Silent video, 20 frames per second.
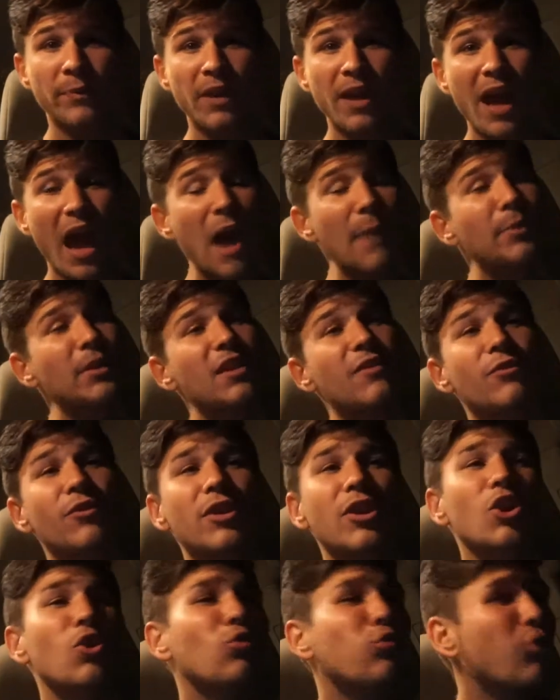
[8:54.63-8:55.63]
I believe one
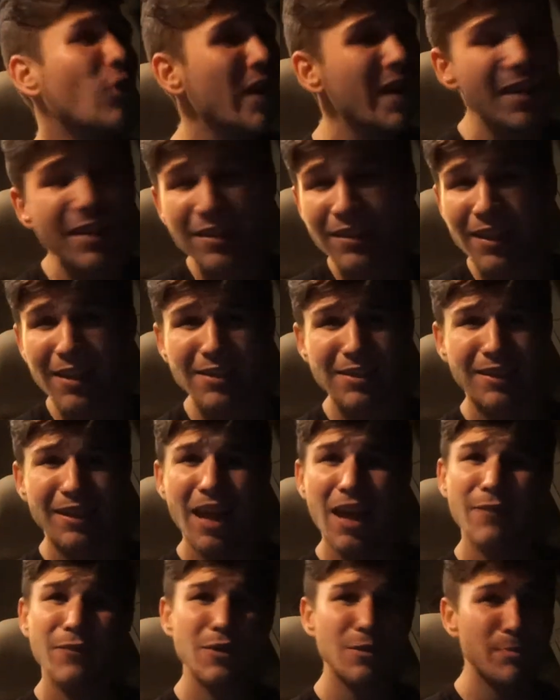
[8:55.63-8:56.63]
of the greatest things in
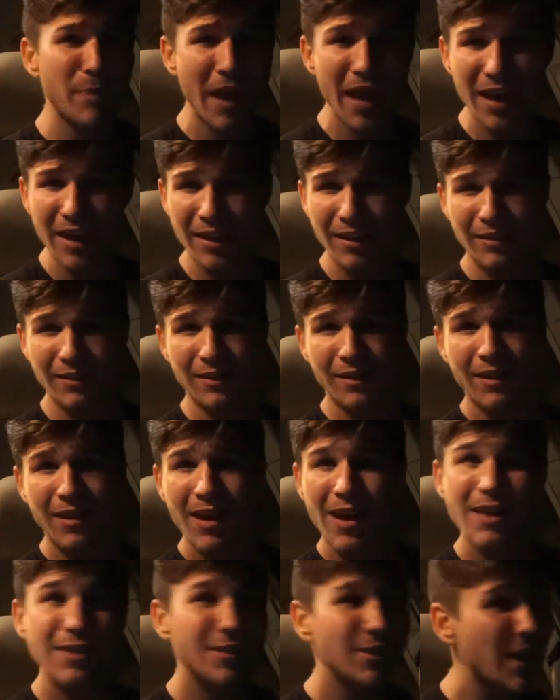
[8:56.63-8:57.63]
life is pain,
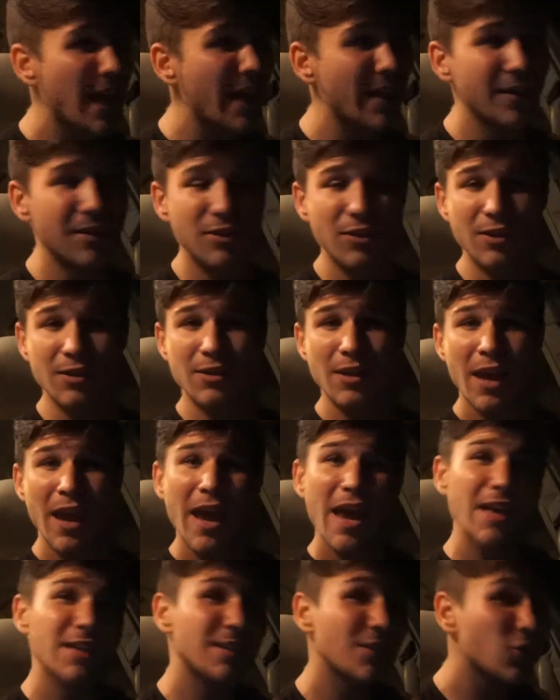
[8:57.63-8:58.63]
is challenges,
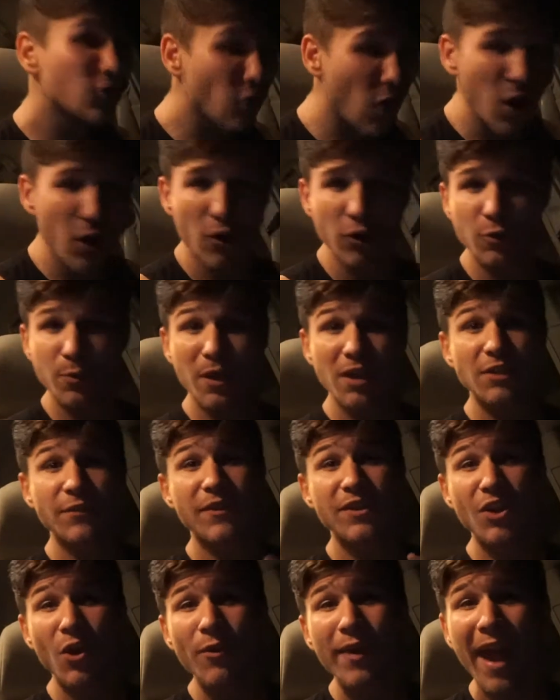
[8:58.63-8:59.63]
is struggles, because if we
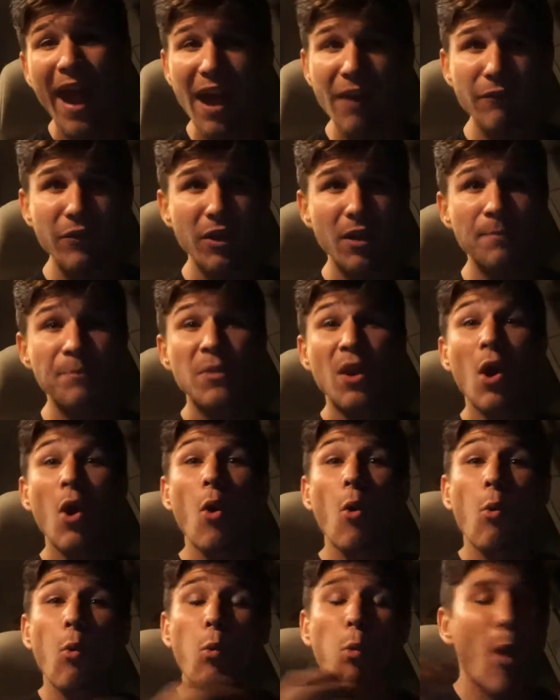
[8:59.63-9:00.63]
don't have them,
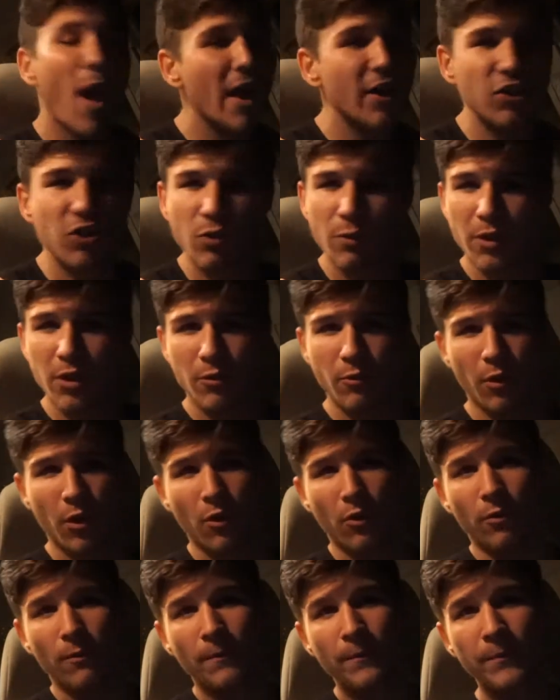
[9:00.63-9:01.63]
why should we grow?
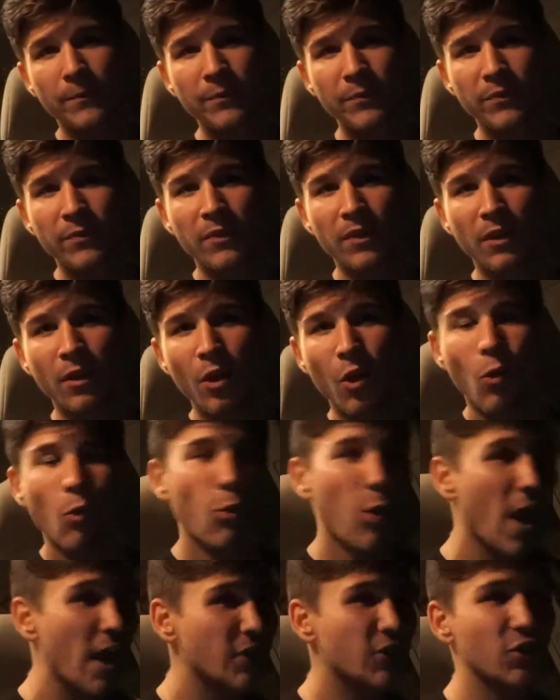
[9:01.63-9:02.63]

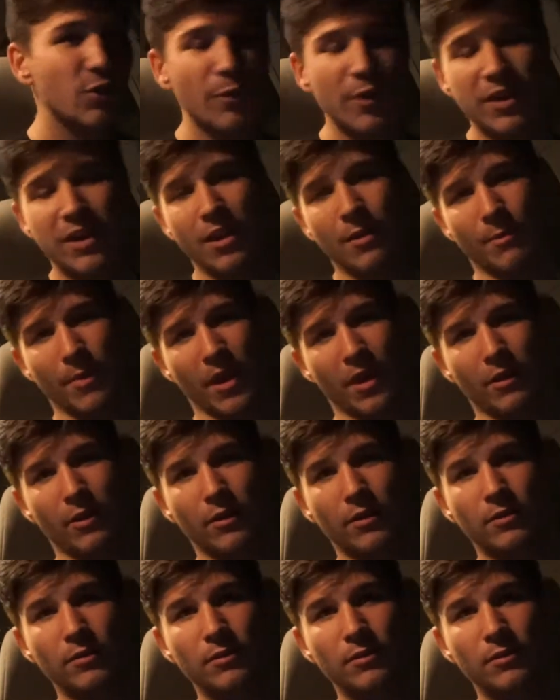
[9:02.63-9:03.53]
Why should we get better?